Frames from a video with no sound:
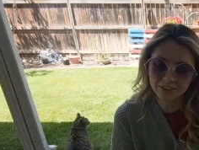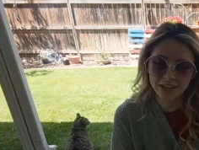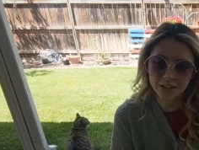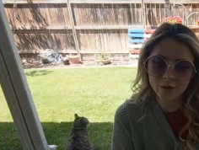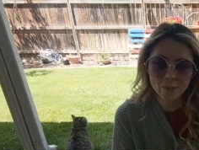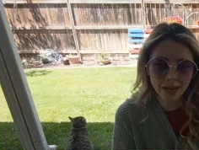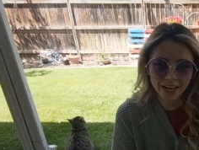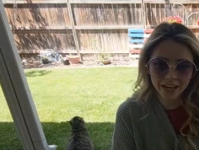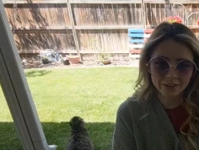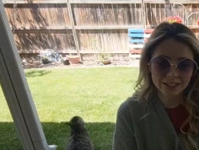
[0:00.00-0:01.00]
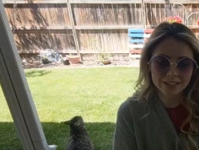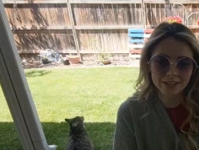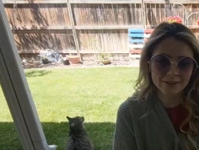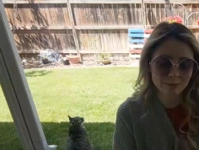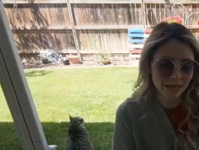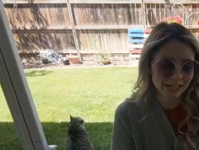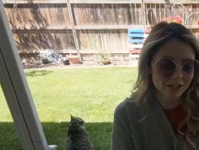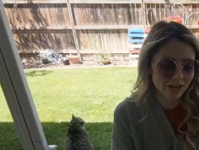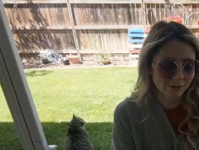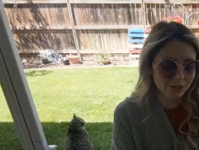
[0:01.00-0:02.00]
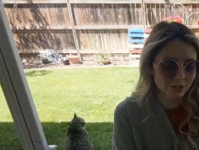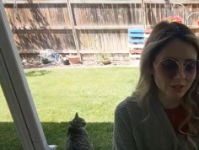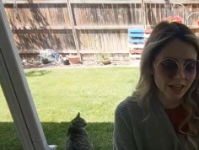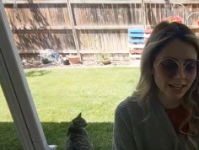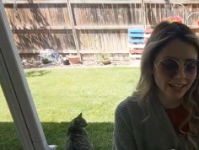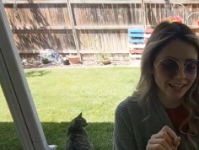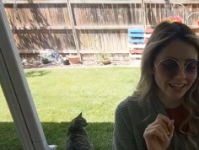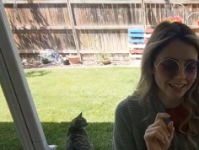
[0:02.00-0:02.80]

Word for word: If I could go back, I would instead of Spanish, I would do like